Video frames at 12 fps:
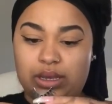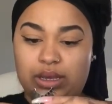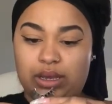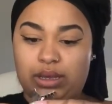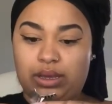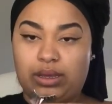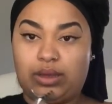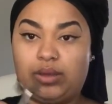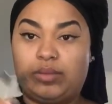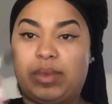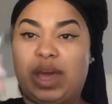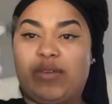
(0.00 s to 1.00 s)

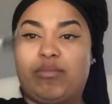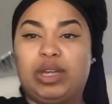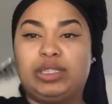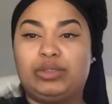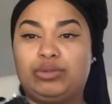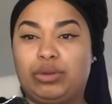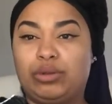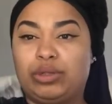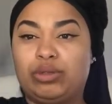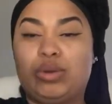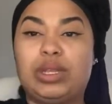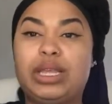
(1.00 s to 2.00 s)
I have my duo
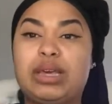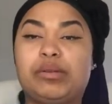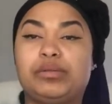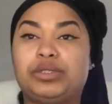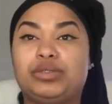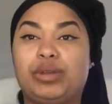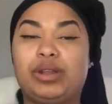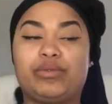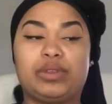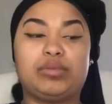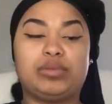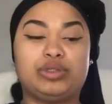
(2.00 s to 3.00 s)
glue on them. I'm just waiting for
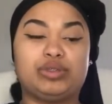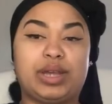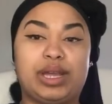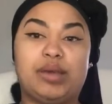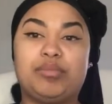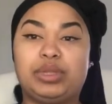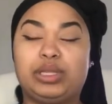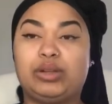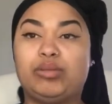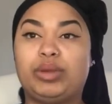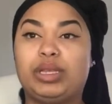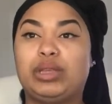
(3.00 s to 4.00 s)
them to dry up a little
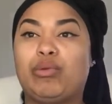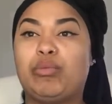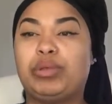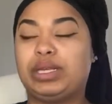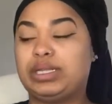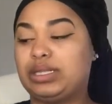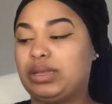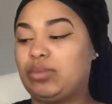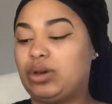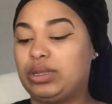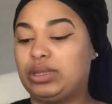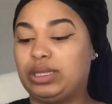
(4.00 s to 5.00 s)
bit, and then we'll place them
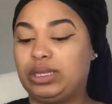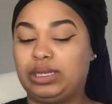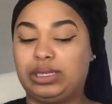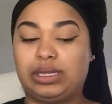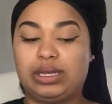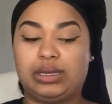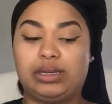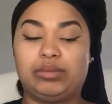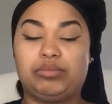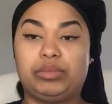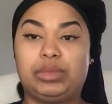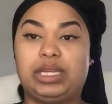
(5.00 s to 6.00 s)
on the
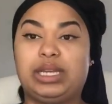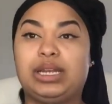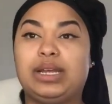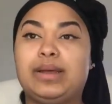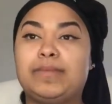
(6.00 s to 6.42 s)
lid.